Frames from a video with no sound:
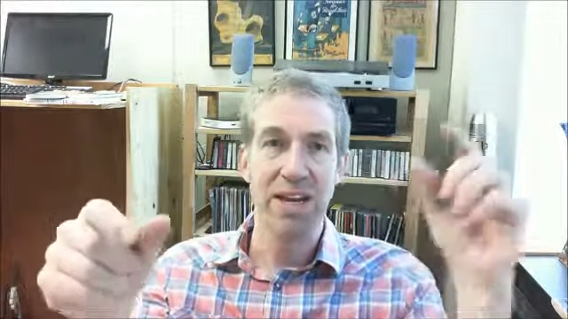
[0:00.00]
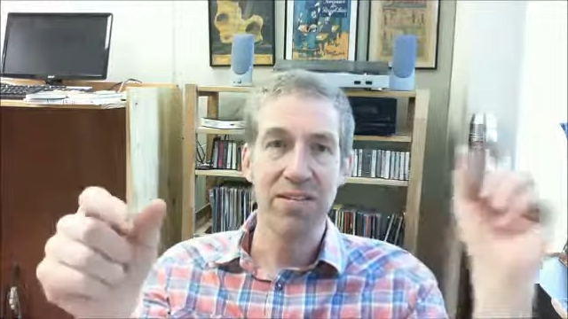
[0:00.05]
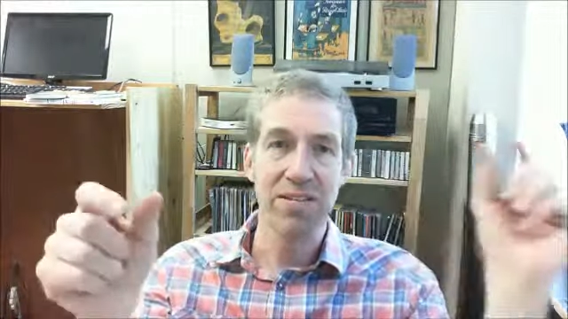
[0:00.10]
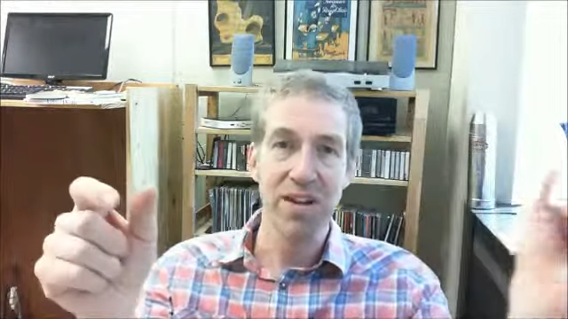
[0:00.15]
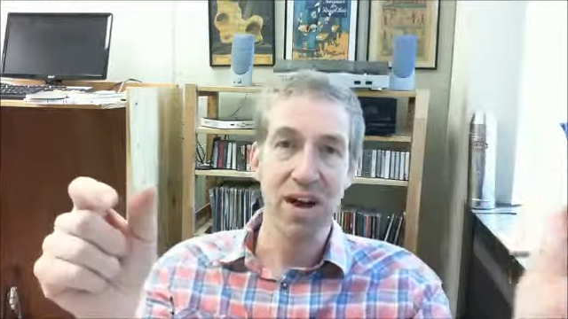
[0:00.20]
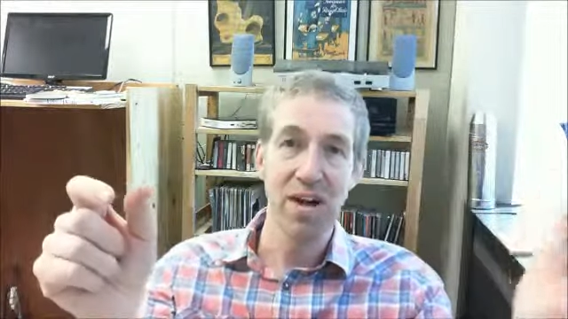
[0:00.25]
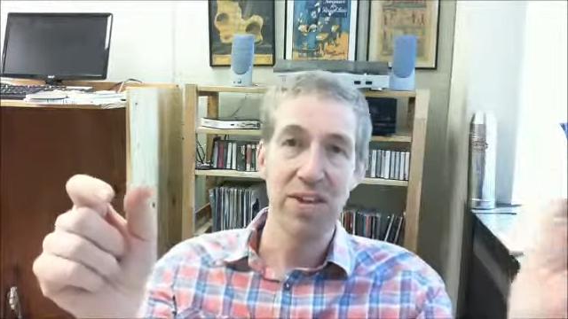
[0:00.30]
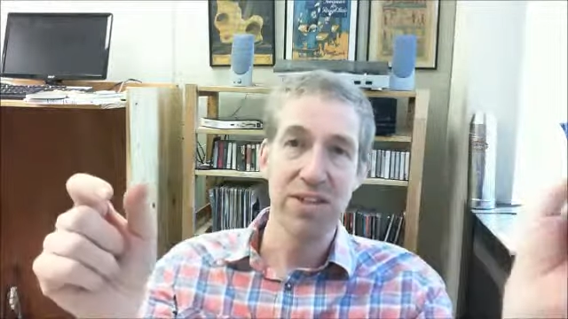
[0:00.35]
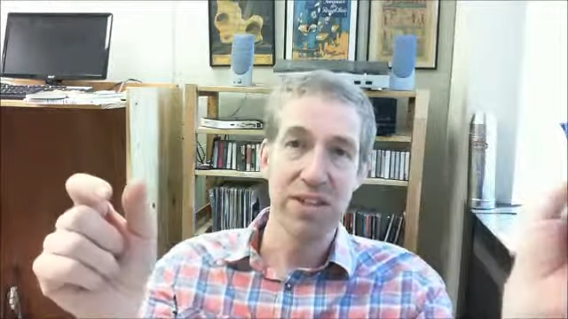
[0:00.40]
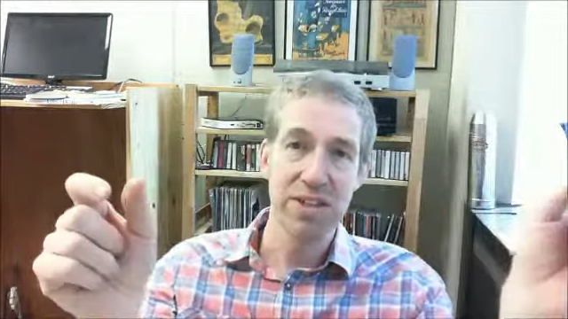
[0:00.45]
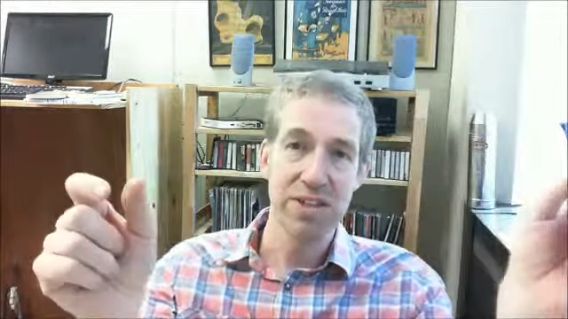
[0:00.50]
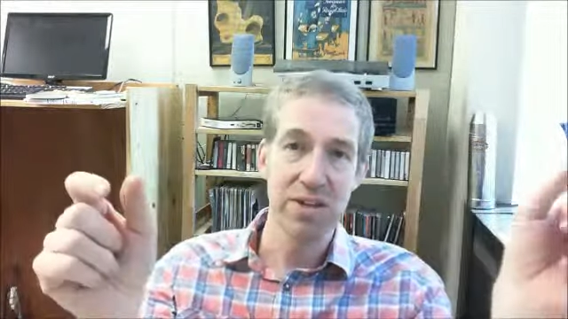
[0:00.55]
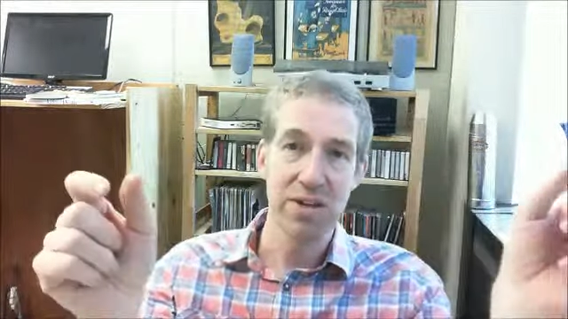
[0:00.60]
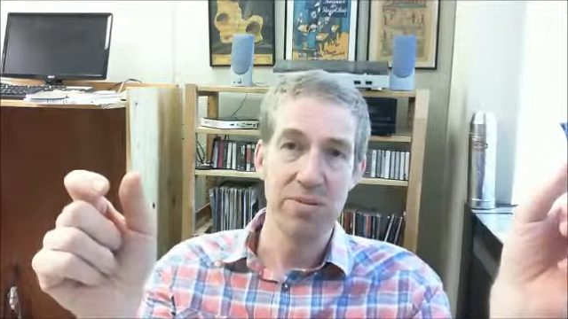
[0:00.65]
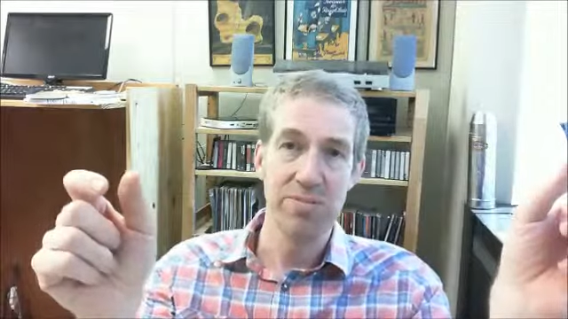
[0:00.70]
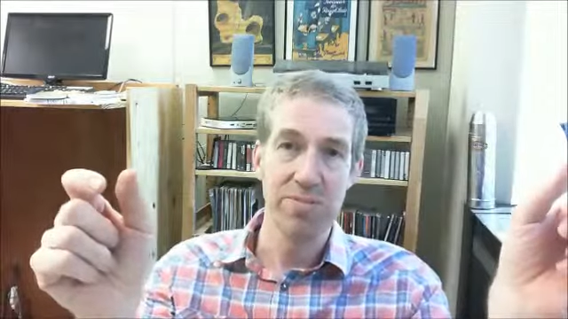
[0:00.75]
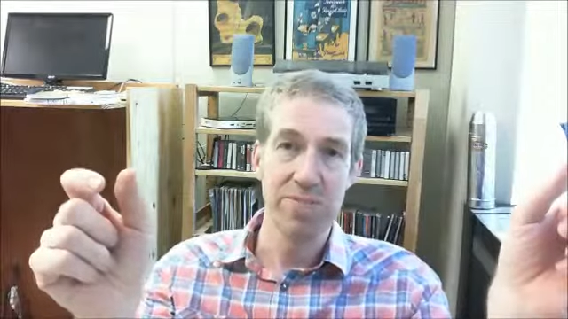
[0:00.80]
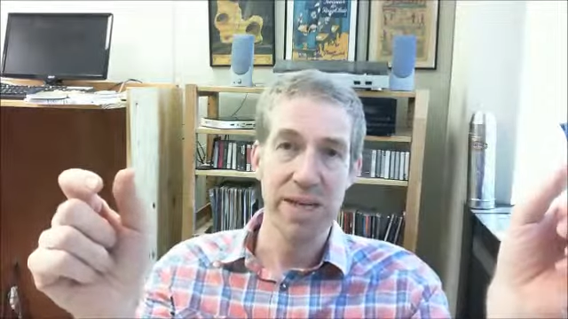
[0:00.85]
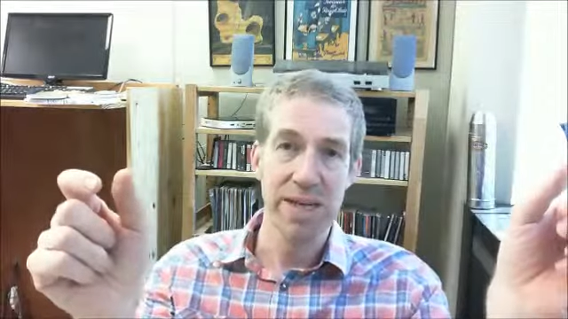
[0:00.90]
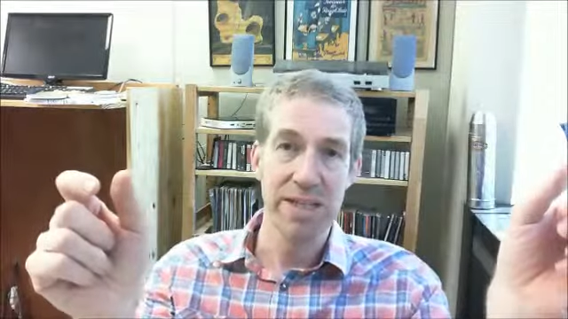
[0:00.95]
is not the
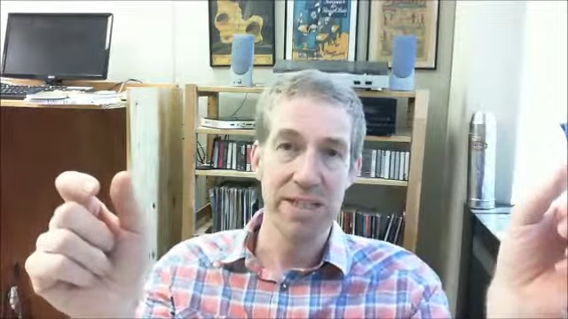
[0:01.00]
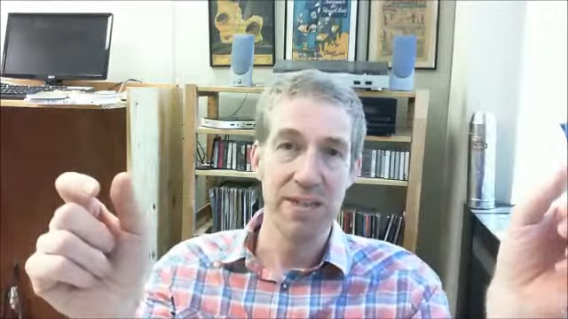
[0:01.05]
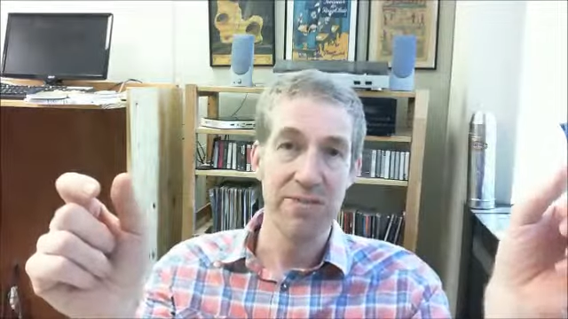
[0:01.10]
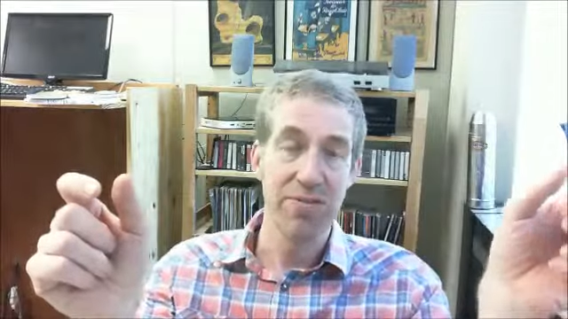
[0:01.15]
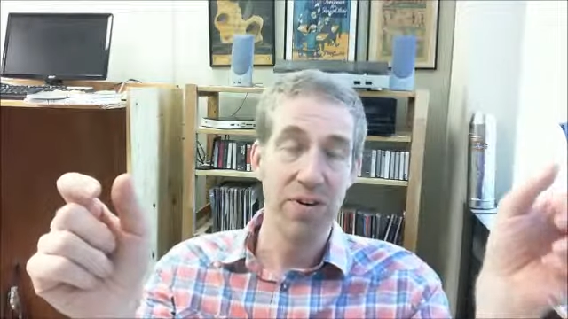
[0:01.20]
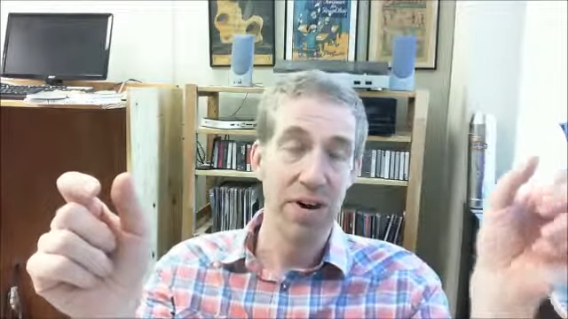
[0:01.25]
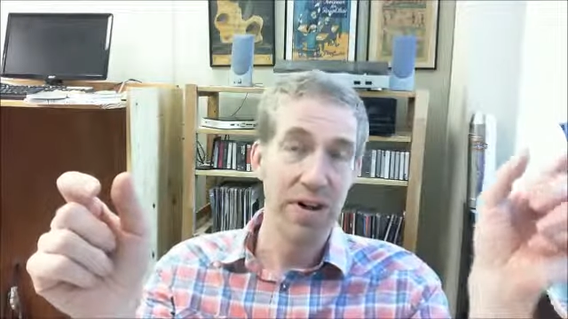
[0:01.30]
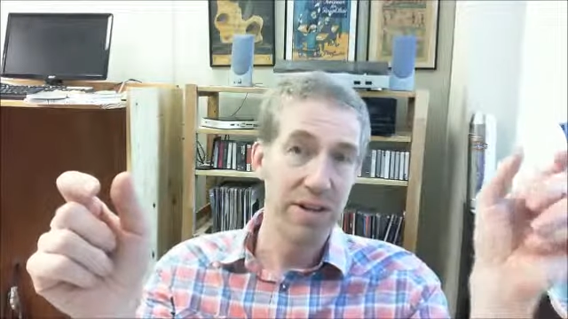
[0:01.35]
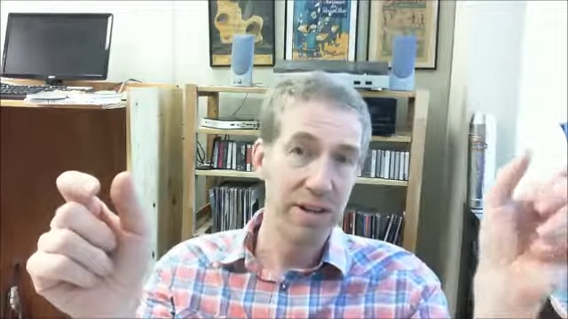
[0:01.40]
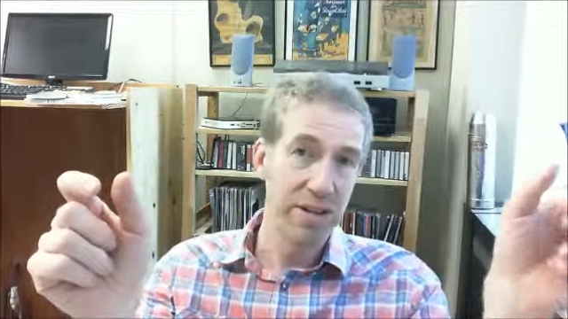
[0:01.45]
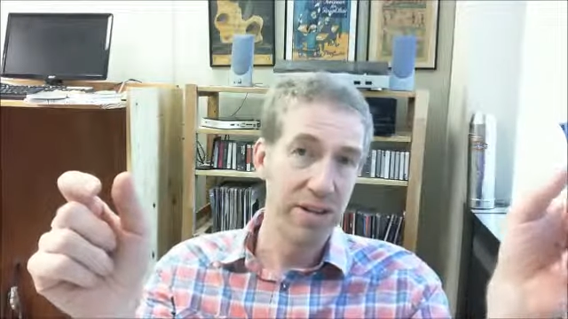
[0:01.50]
term being defined,